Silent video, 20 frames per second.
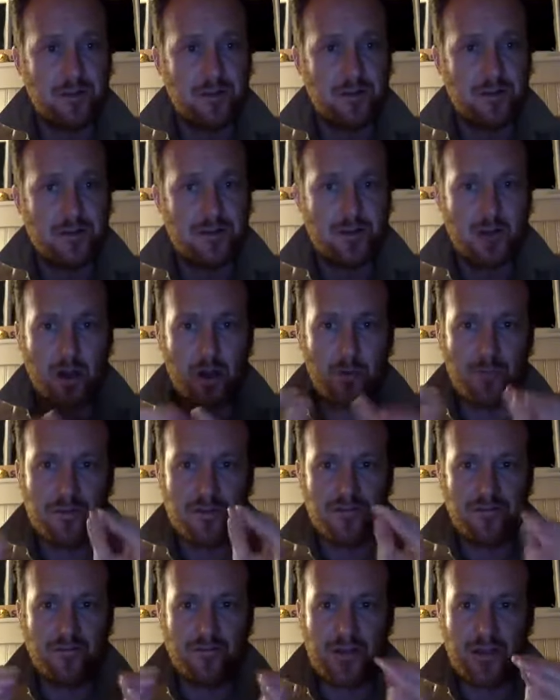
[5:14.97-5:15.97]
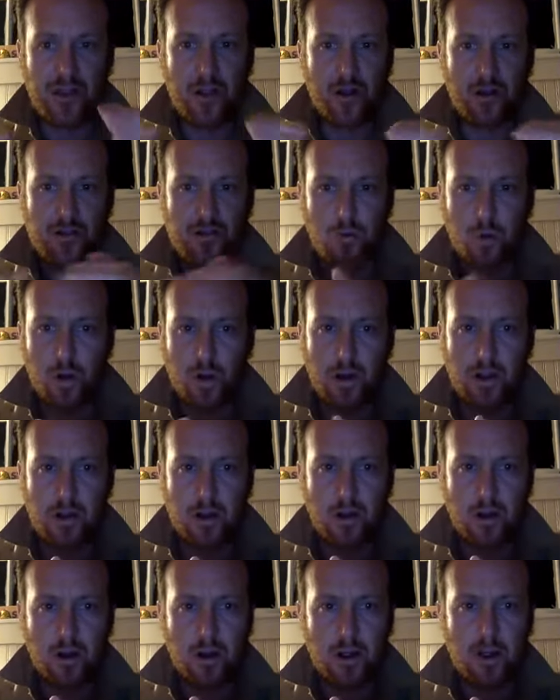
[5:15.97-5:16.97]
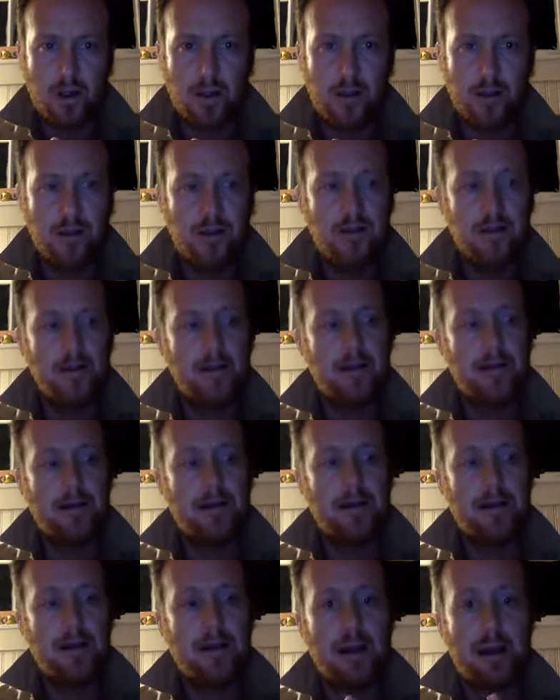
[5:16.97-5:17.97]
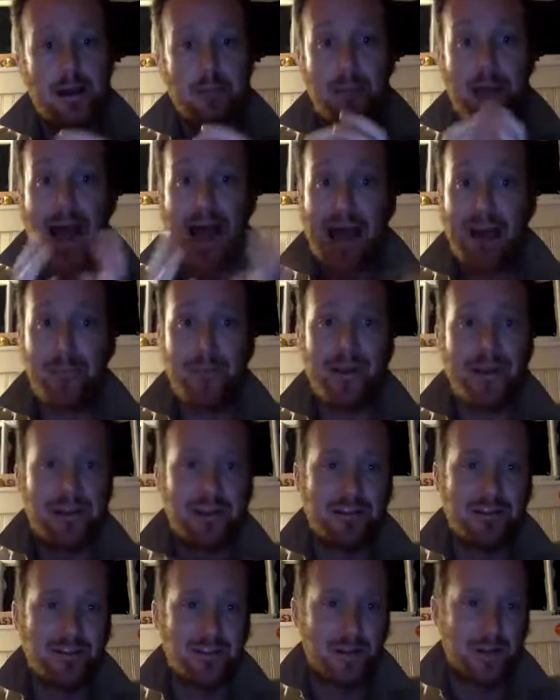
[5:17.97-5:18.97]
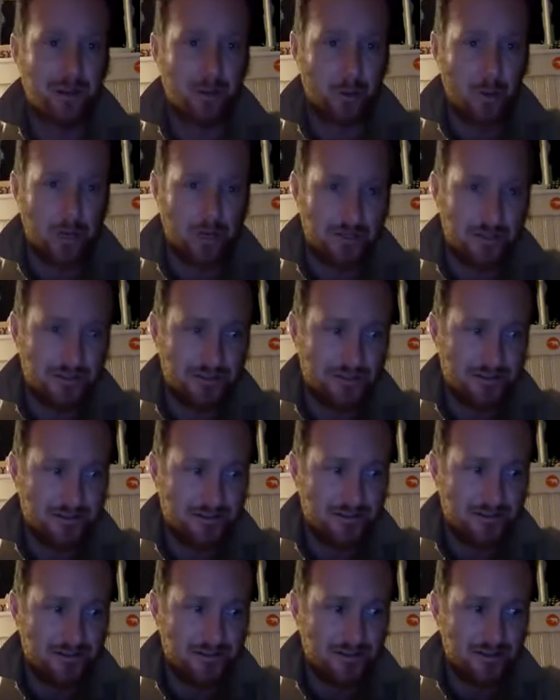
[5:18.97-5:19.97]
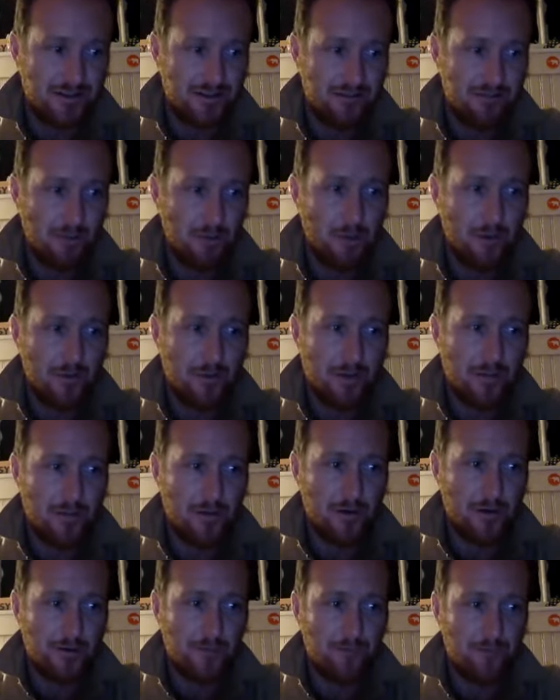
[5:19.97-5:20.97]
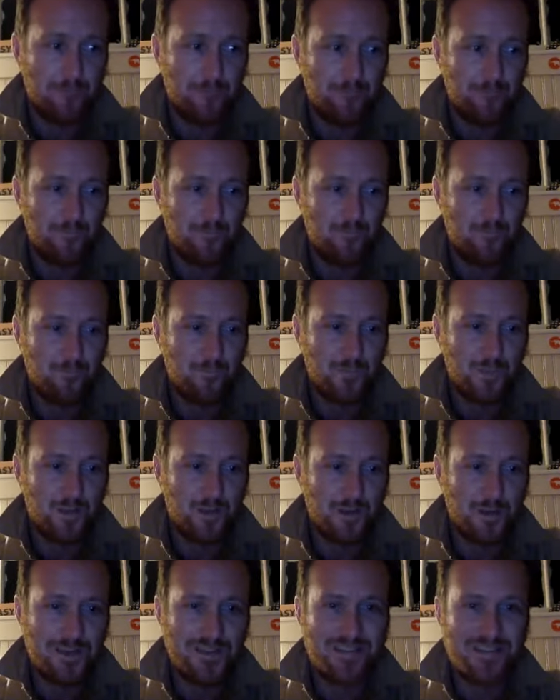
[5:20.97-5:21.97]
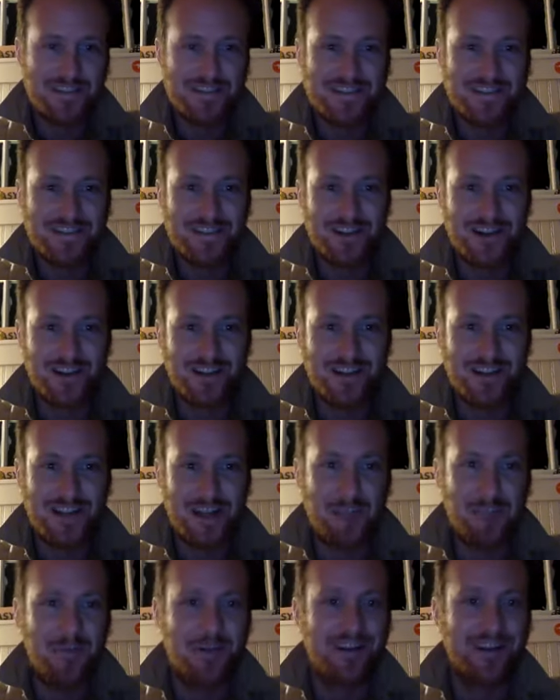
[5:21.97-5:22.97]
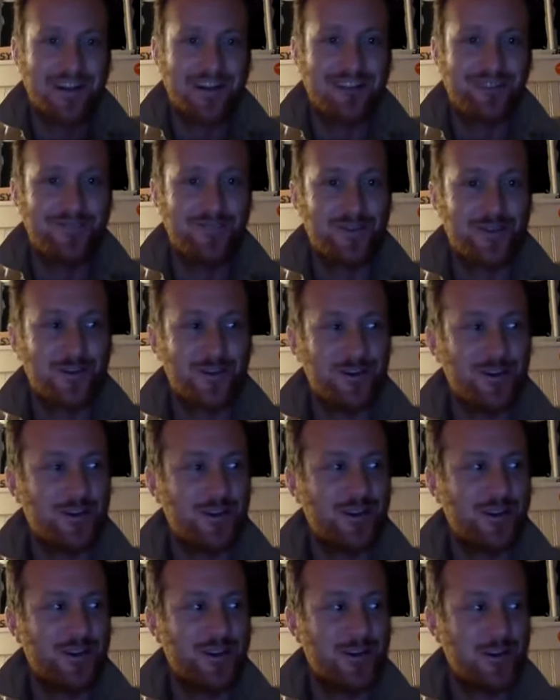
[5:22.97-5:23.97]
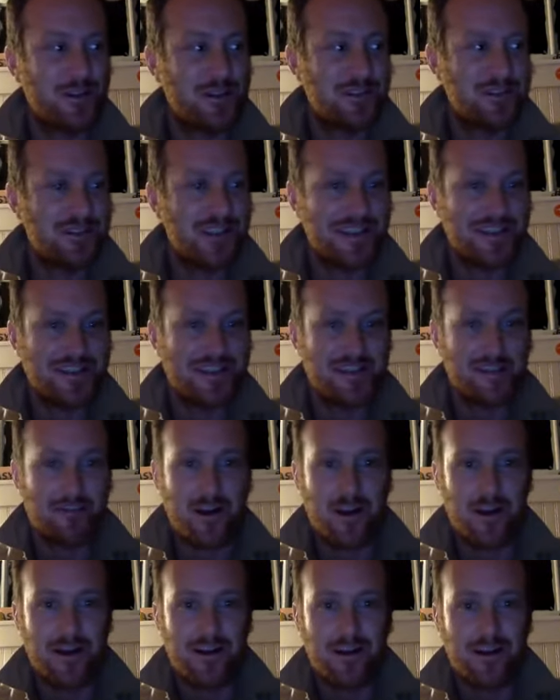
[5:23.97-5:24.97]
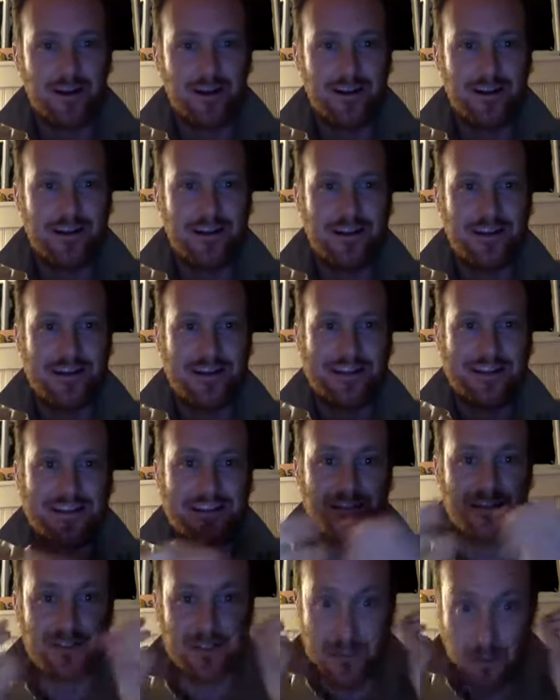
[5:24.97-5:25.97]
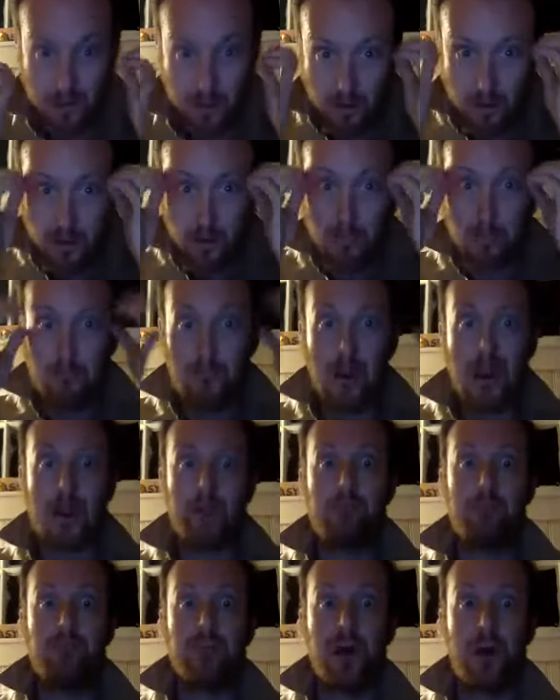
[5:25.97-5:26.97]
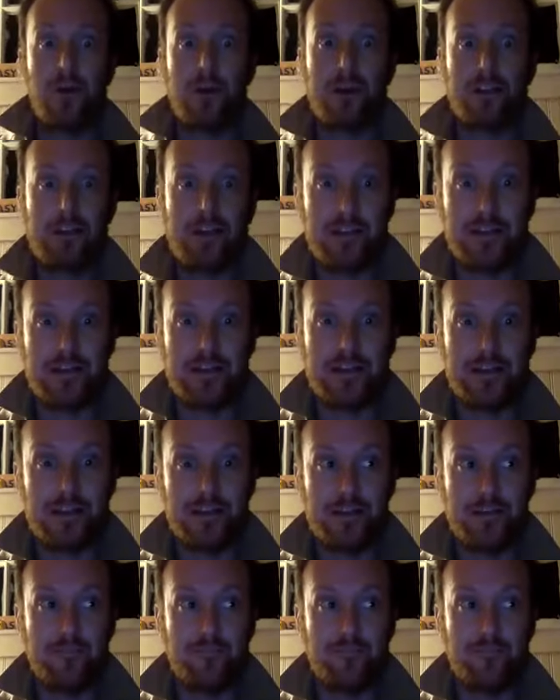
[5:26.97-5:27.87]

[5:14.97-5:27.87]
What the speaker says: So I hope this video is working all right, and I'm happy to answer any questions. But remember, criticizing Colin Kaepernick for criticizing America is mind-blowingly